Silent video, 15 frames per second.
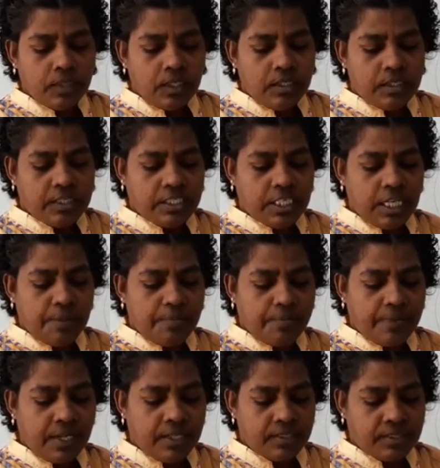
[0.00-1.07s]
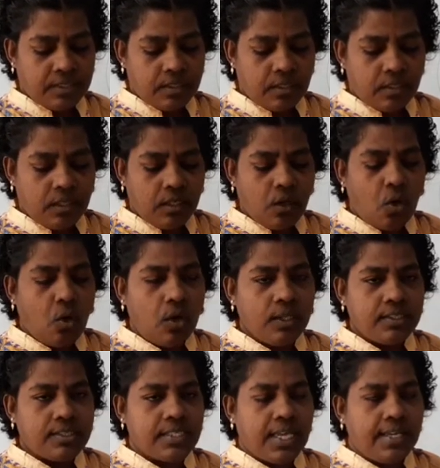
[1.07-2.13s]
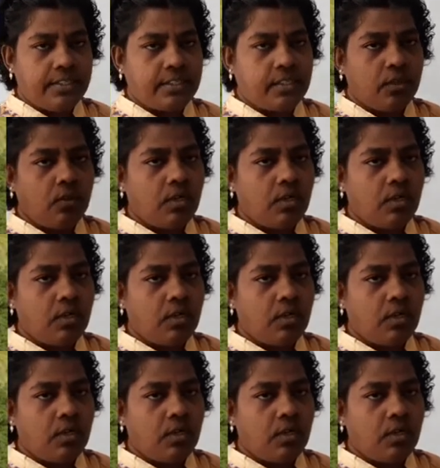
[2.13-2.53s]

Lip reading: steepness in all sides.